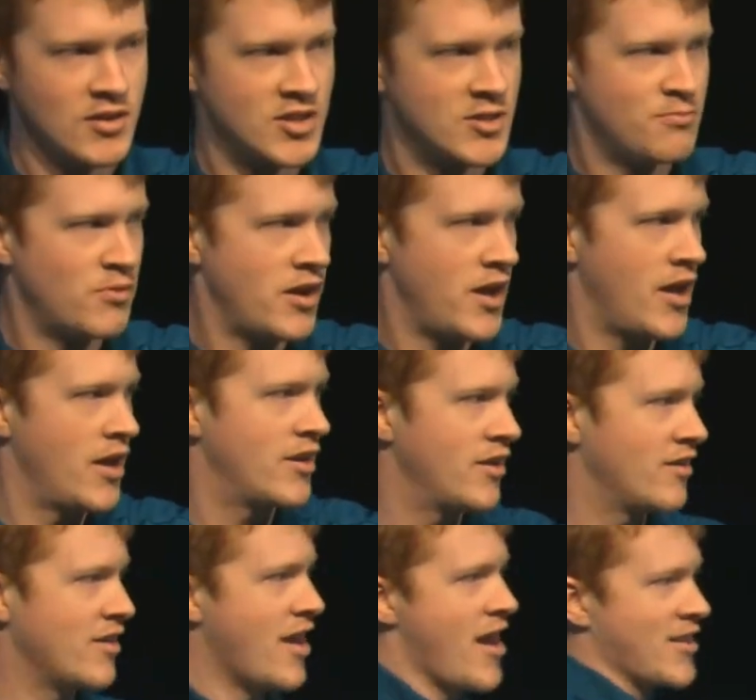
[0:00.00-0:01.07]
spread.
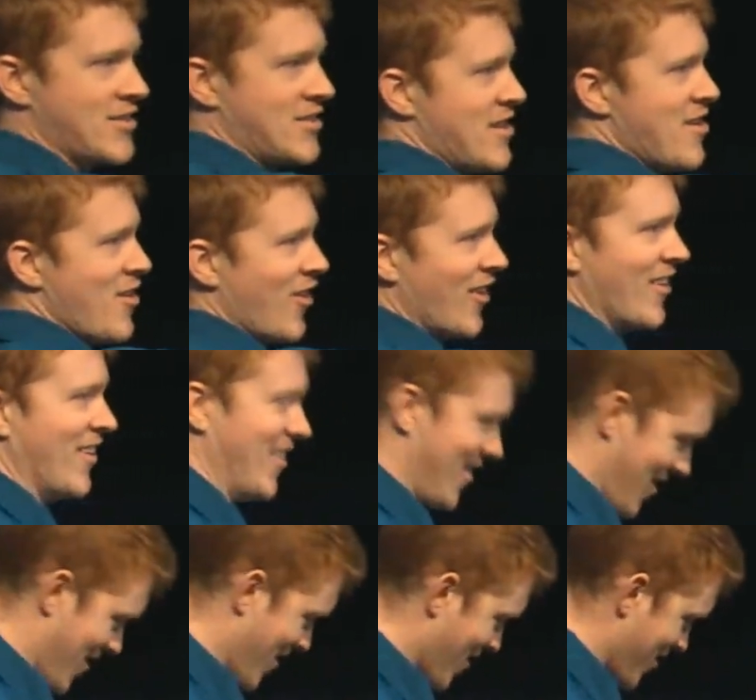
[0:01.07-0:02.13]
Yes, you.
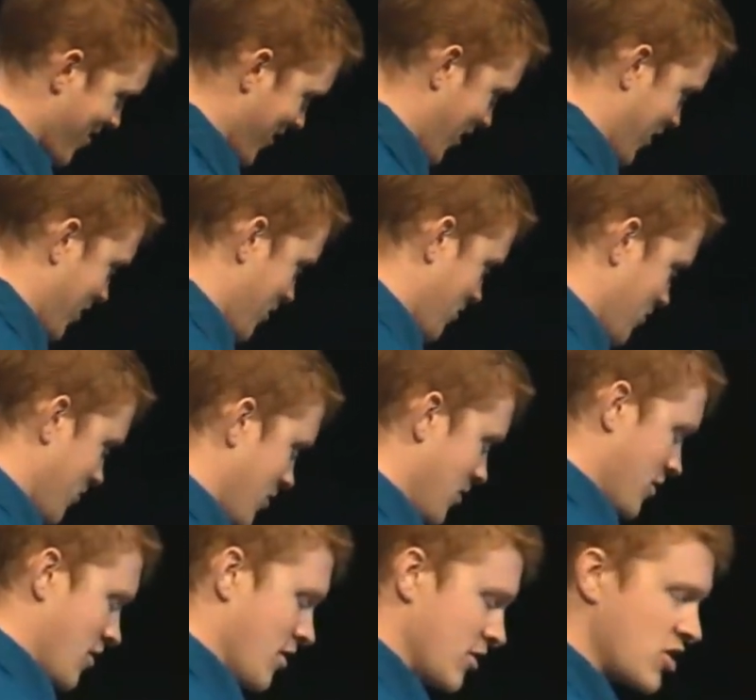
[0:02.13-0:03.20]
Thank you.
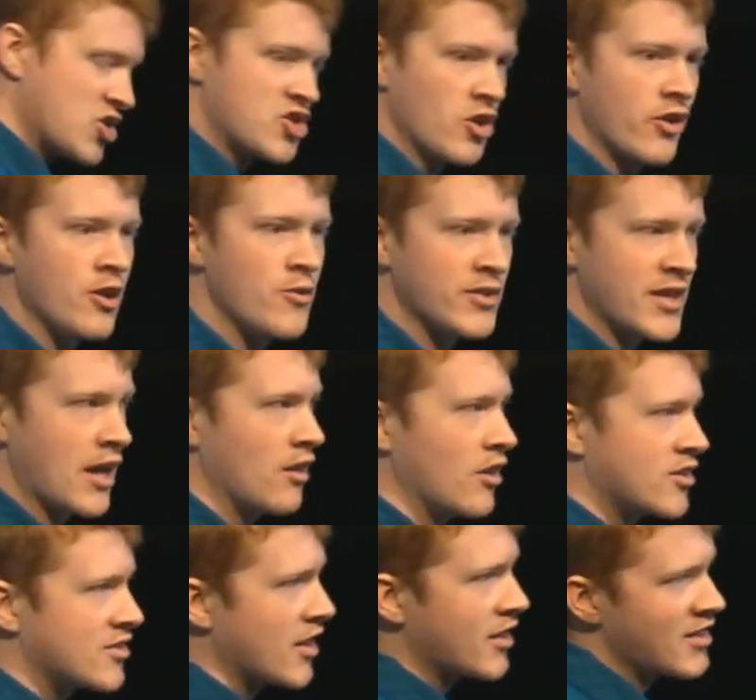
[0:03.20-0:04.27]
To show you what that
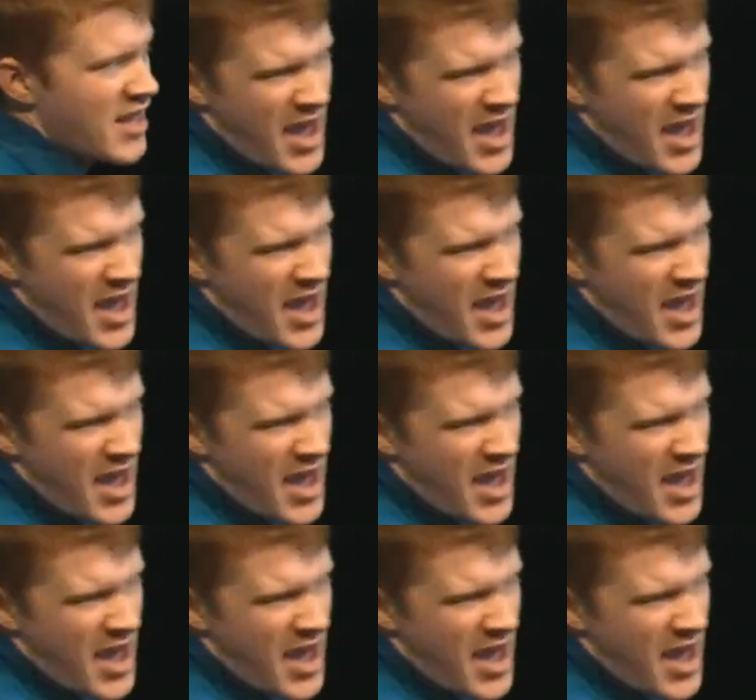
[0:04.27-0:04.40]
looks like, the